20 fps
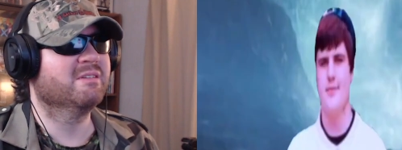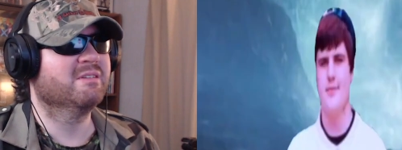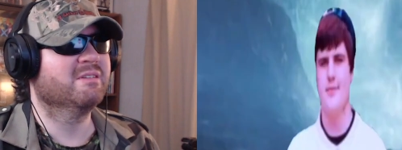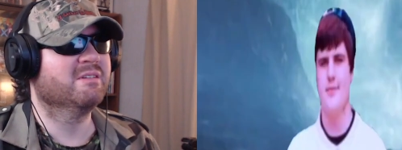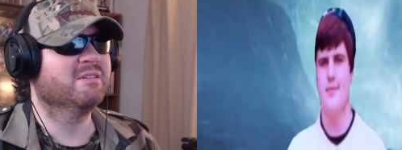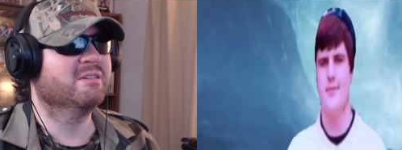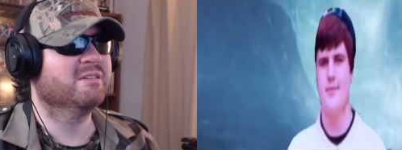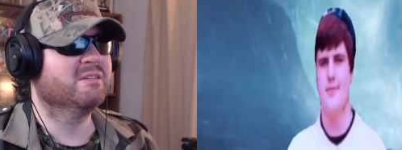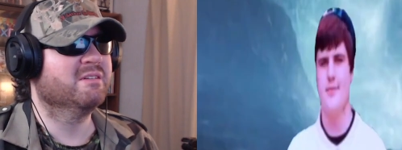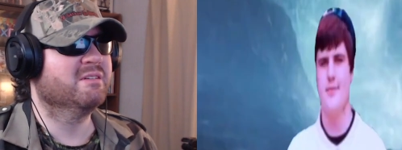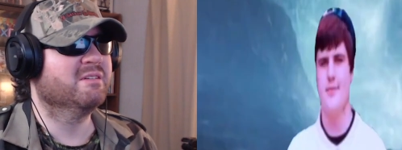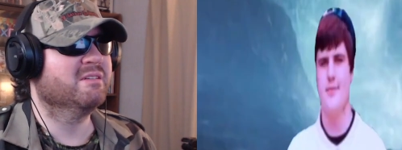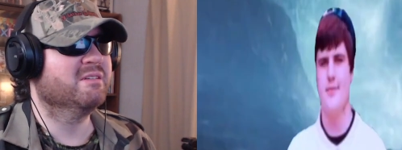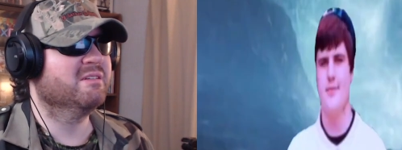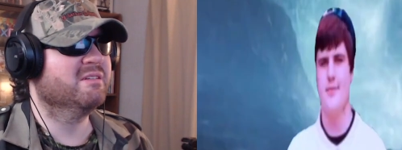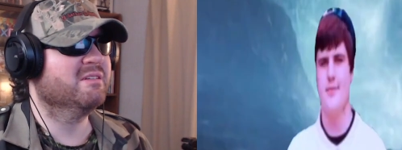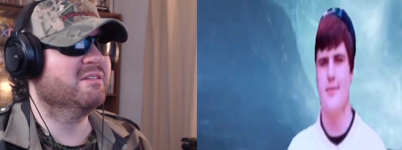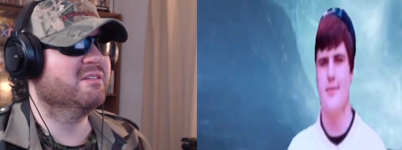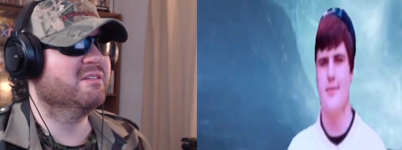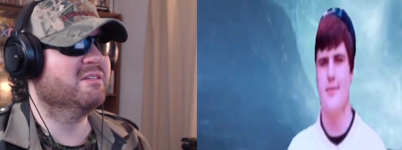Speaker 1: This doesn't look
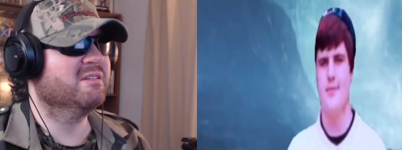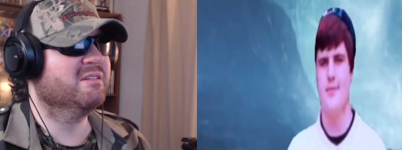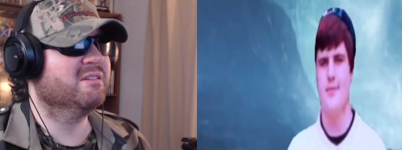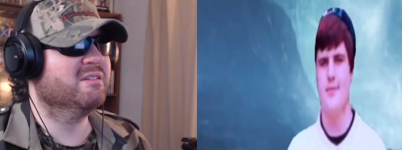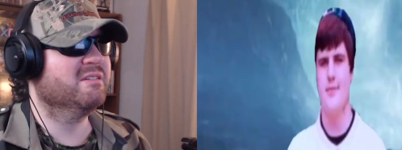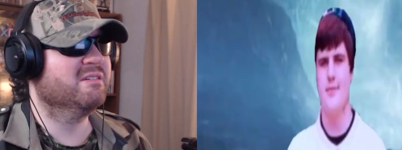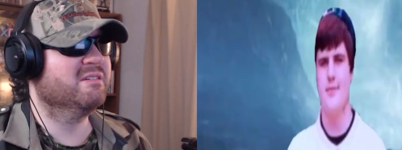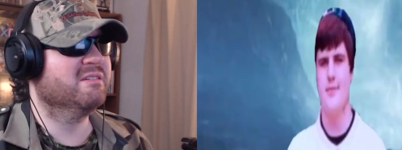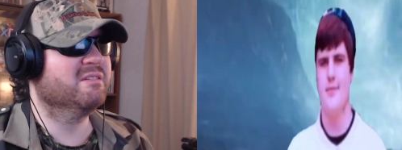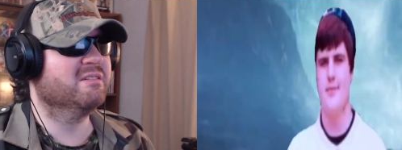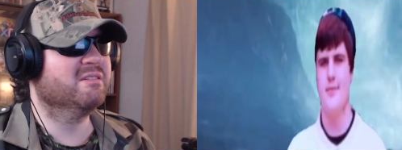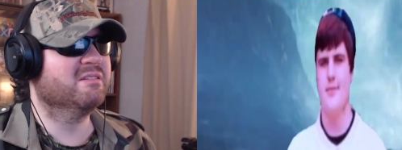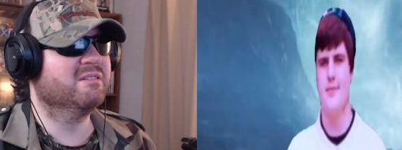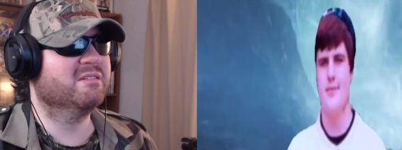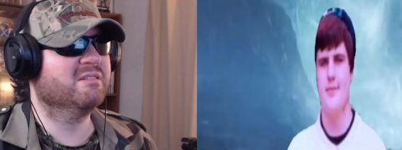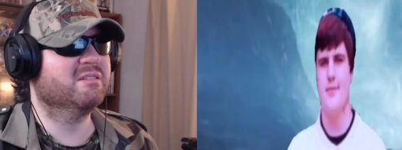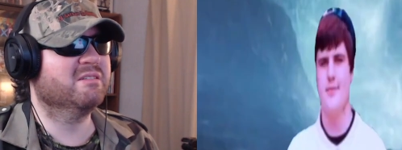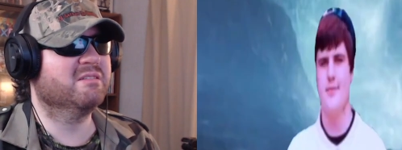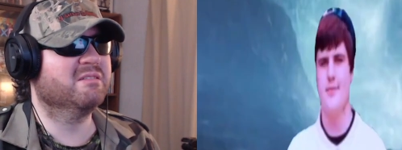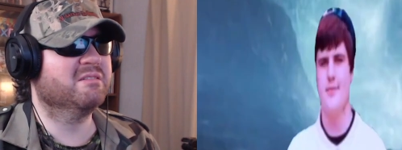like the Antiverse.
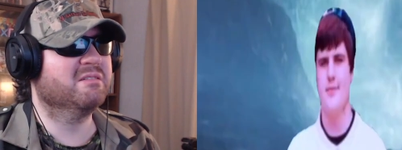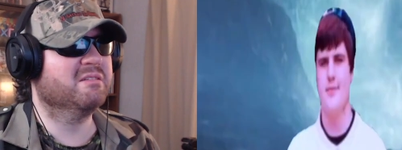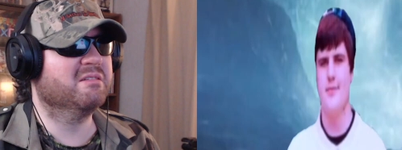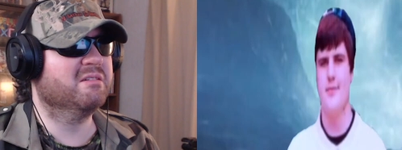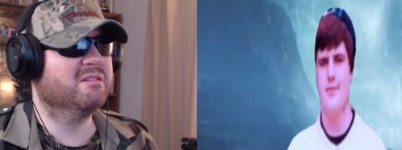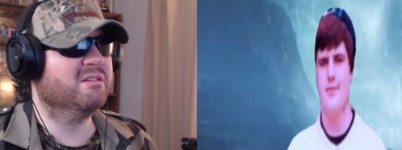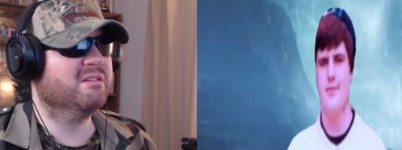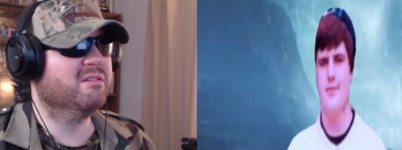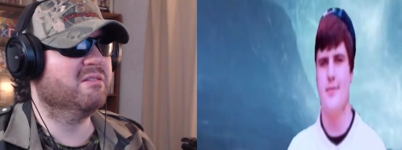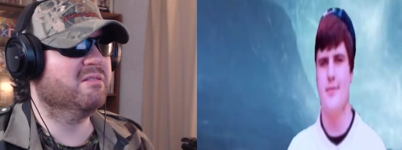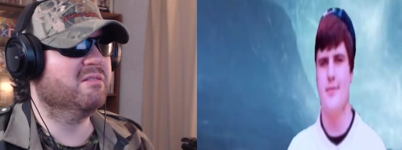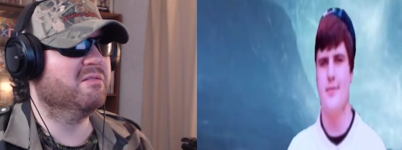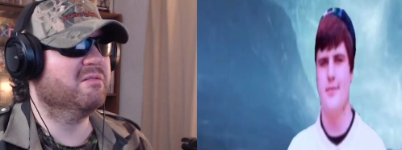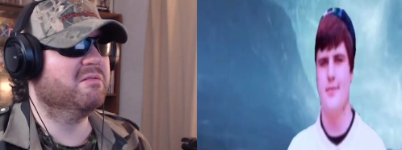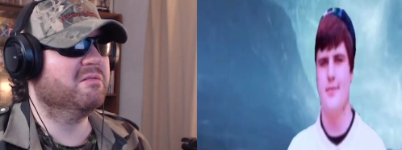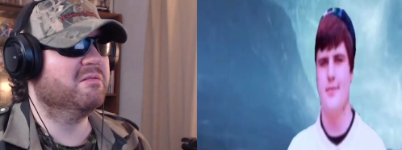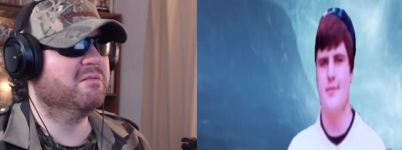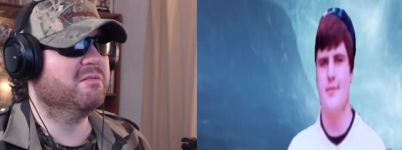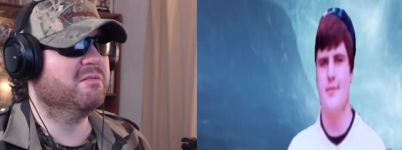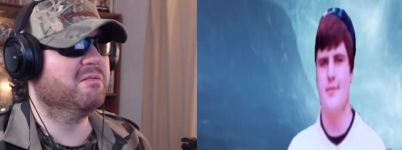Where am I?
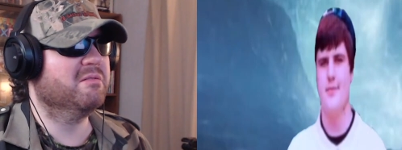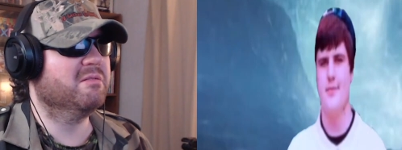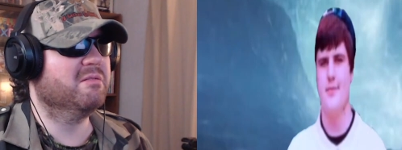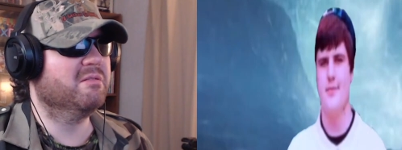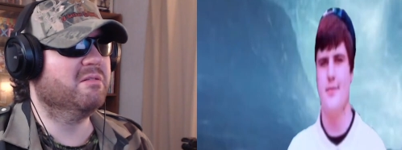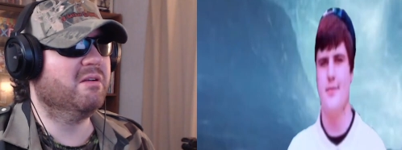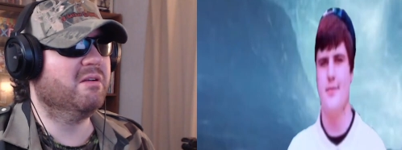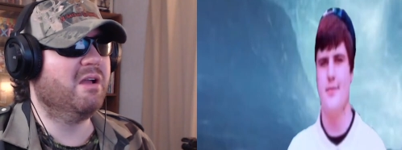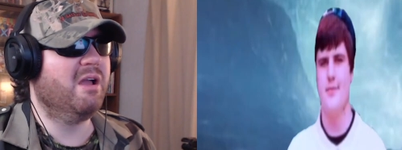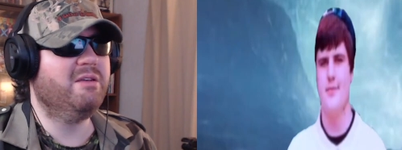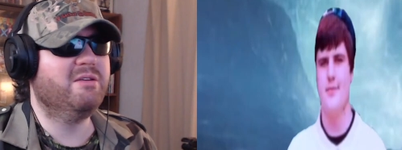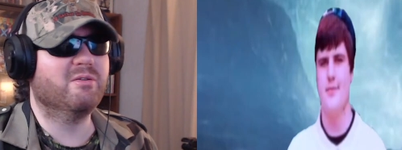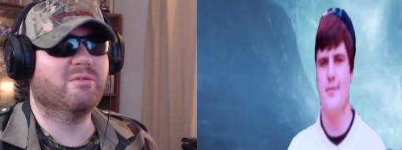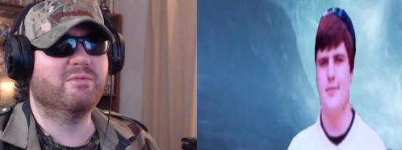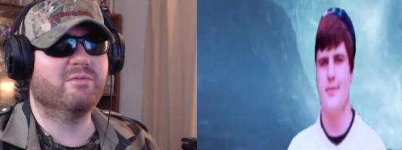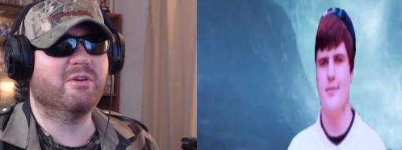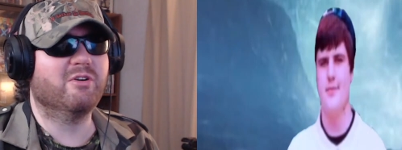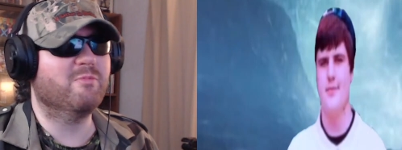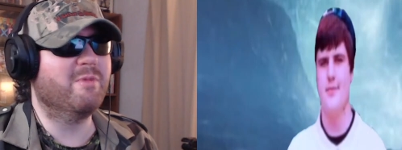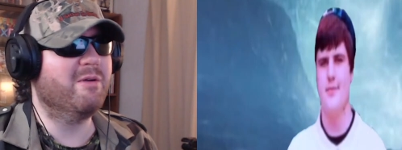I don't
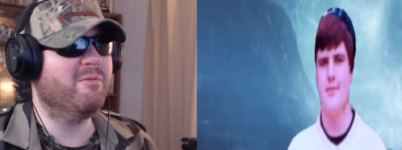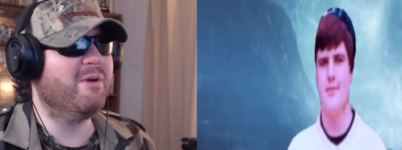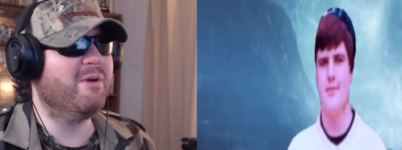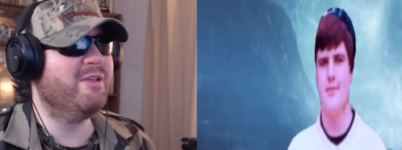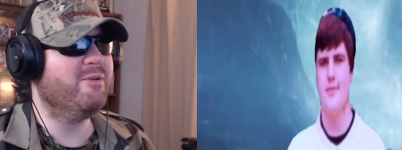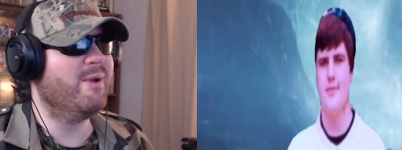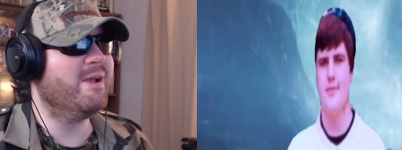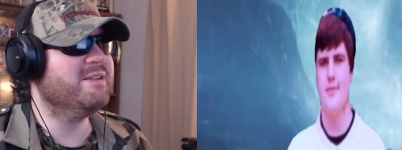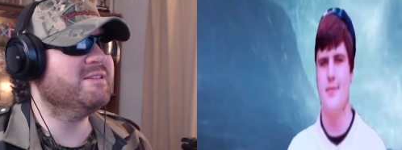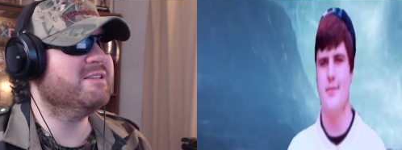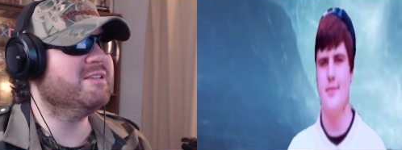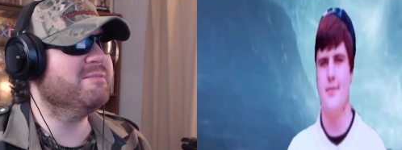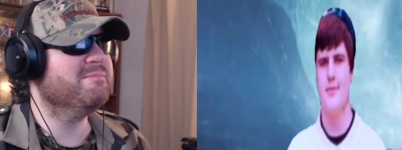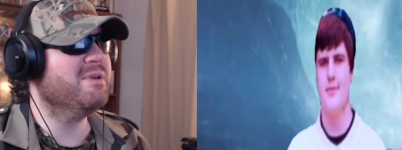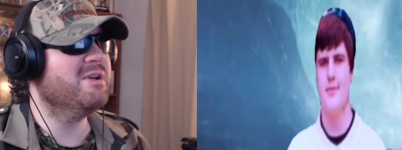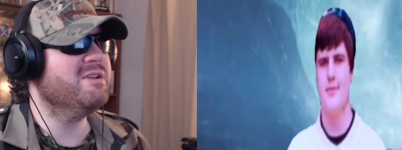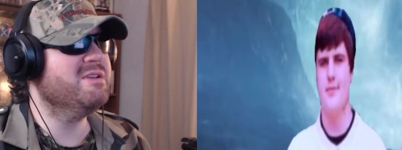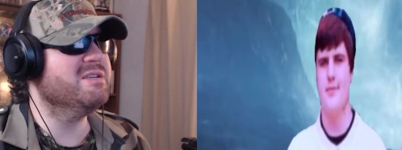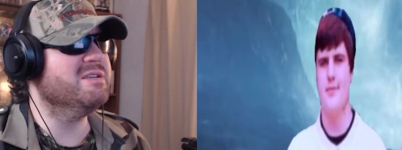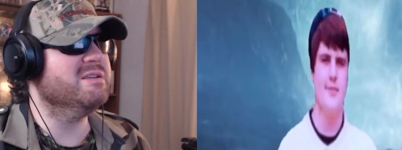know, man. Why are you asking
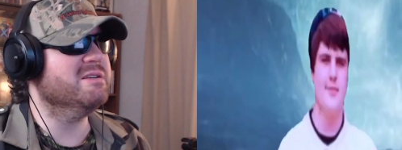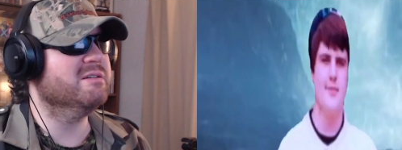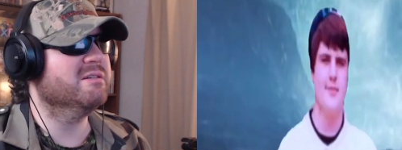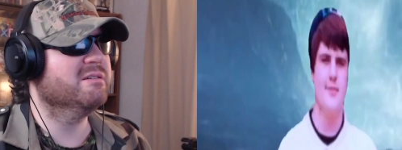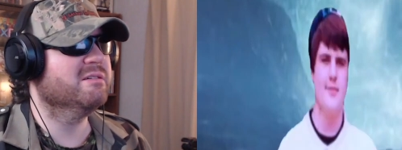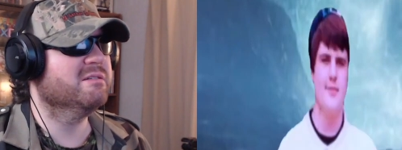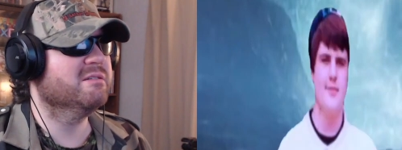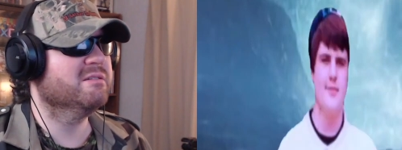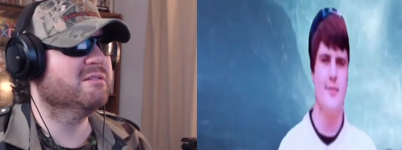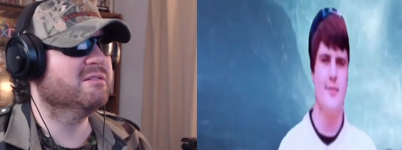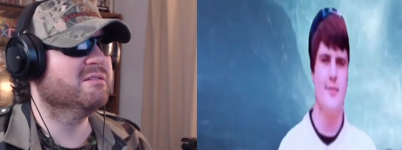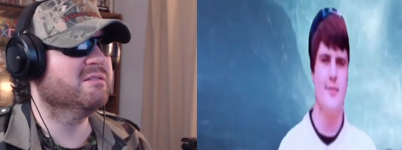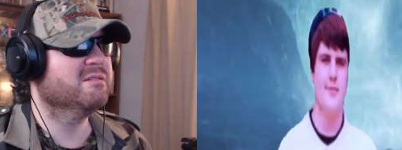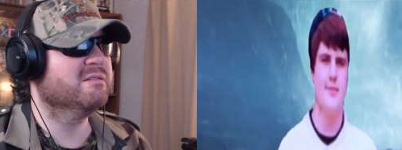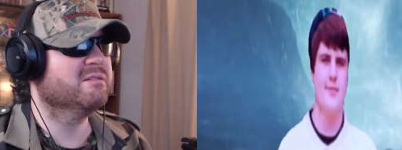Welcome me? To limbo.